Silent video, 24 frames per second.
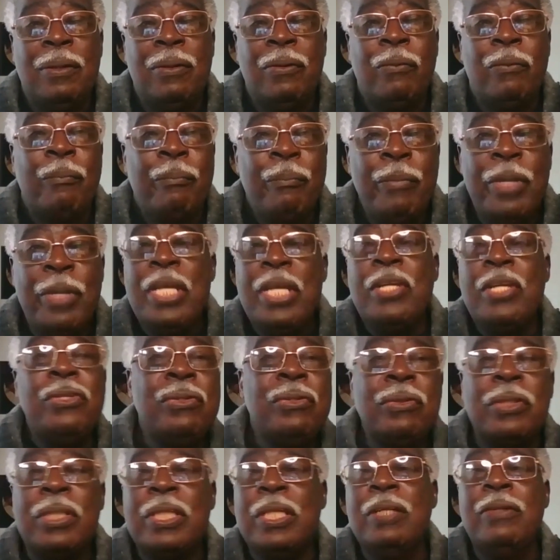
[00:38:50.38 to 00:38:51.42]
Me and
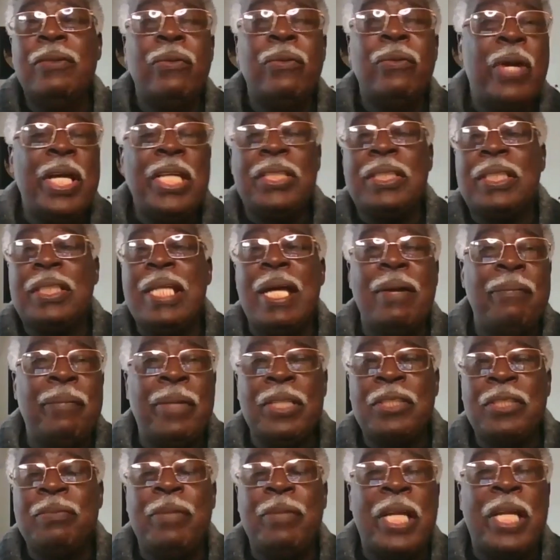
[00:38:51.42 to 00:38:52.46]
you couldn't waste that
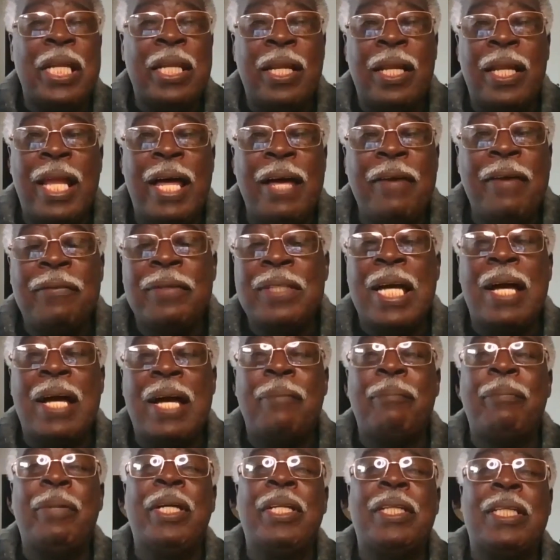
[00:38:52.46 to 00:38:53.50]
much money in a
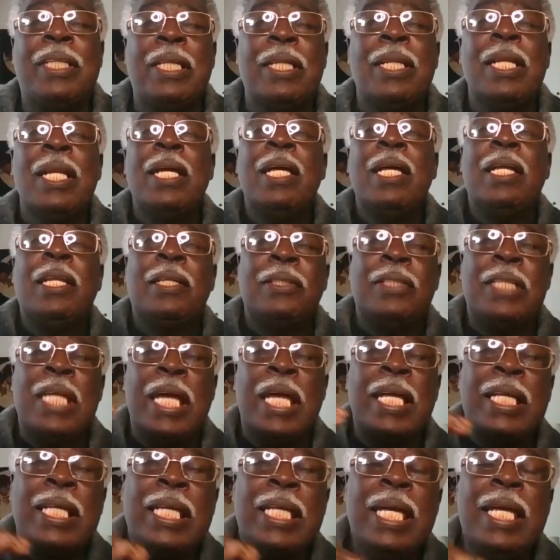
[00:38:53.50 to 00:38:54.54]
lifetime, but
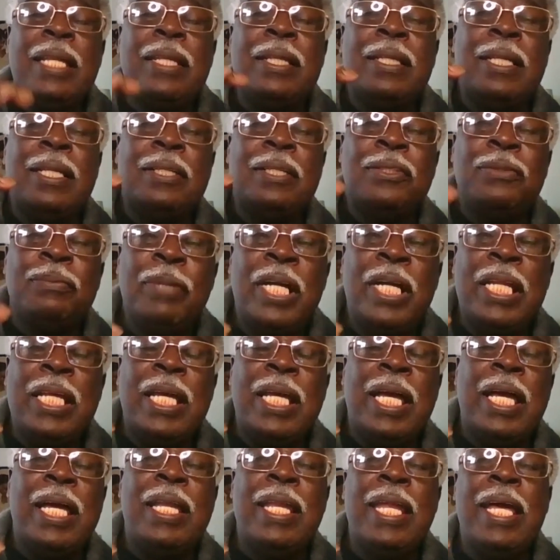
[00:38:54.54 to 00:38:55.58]
they get this money
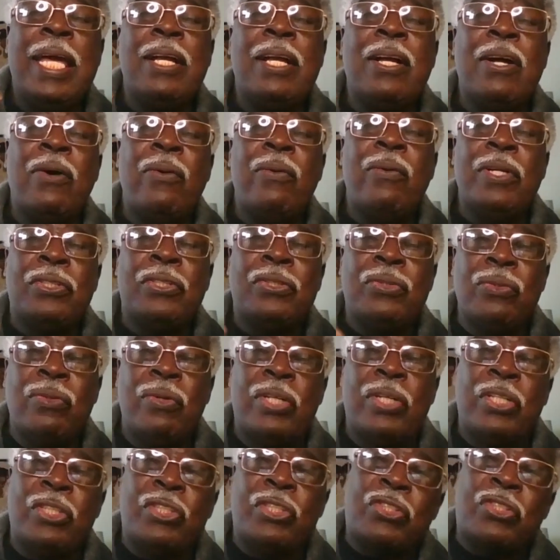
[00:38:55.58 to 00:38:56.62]
and they go
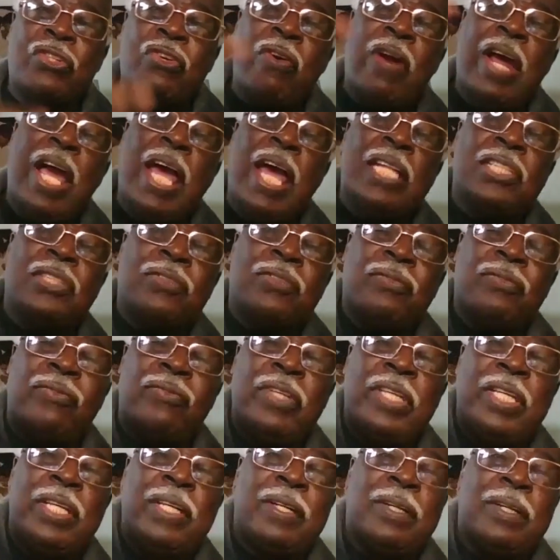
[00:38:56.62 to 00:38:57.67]
into the
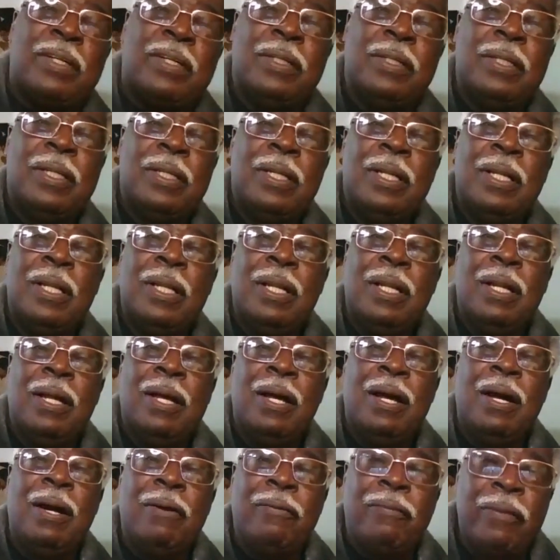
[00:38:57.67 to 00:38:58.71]
stratosphere
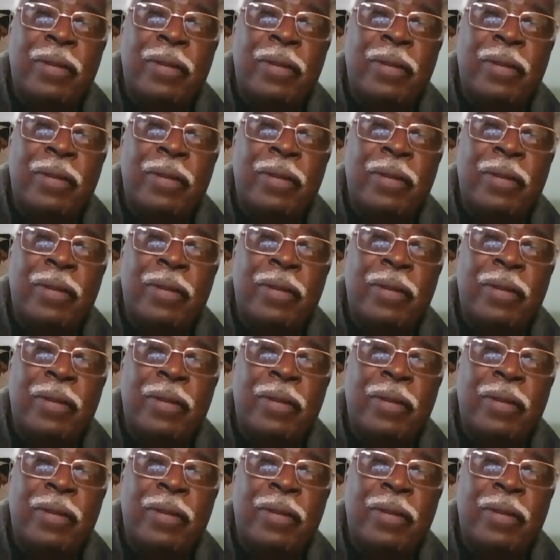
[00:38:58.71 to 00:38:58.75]
of